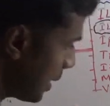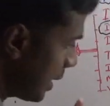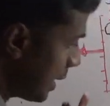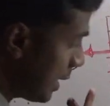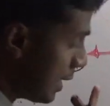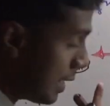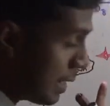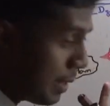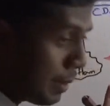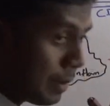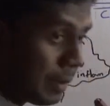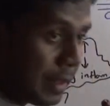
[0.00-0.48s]

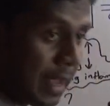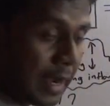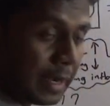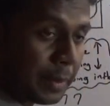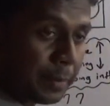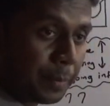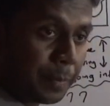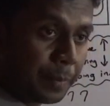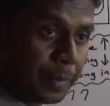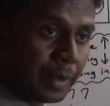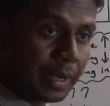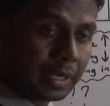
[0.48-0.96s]
in
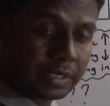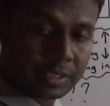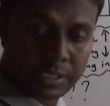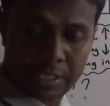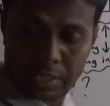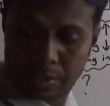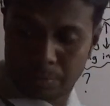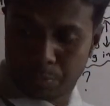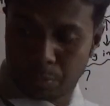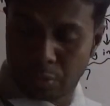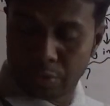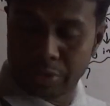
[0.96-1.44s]
that
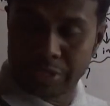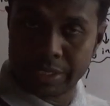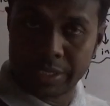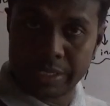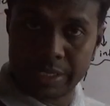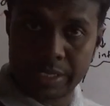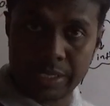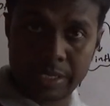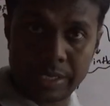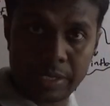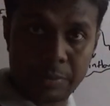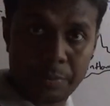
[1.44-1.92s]
patient body,
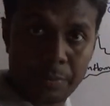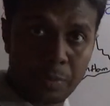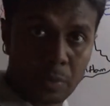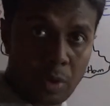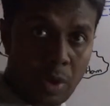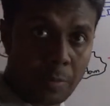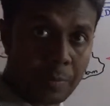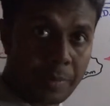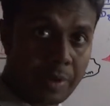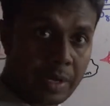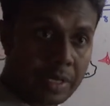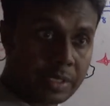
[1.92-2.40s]
in
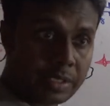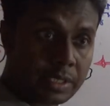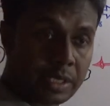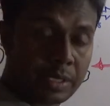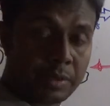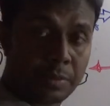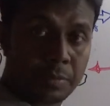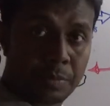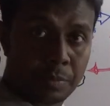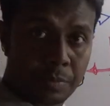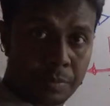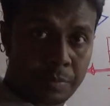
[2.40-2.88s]
a
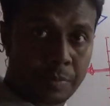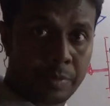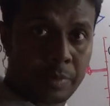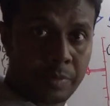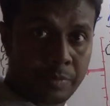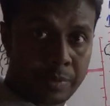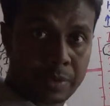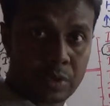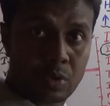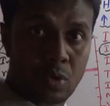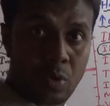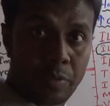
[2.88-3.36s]
patient
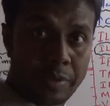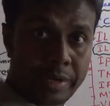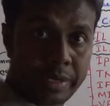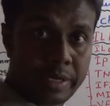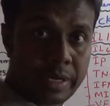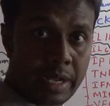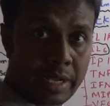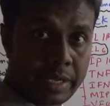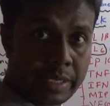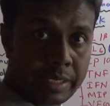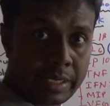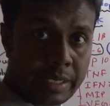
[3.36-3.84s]
with
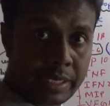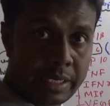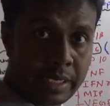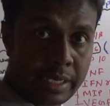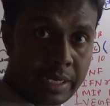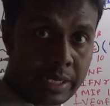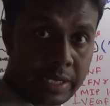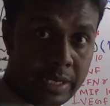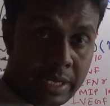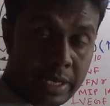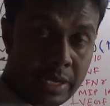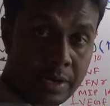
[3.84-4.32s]
COVID-19,
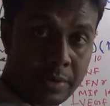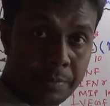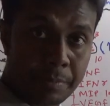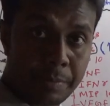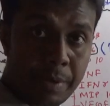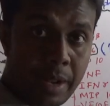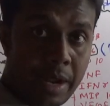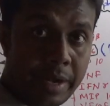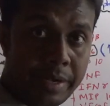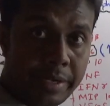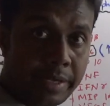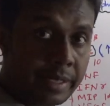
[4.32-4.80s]
in her
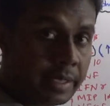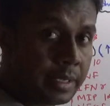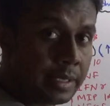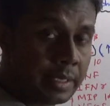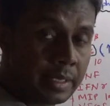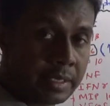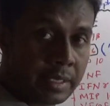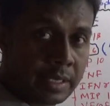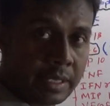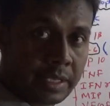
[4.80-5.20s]
blood,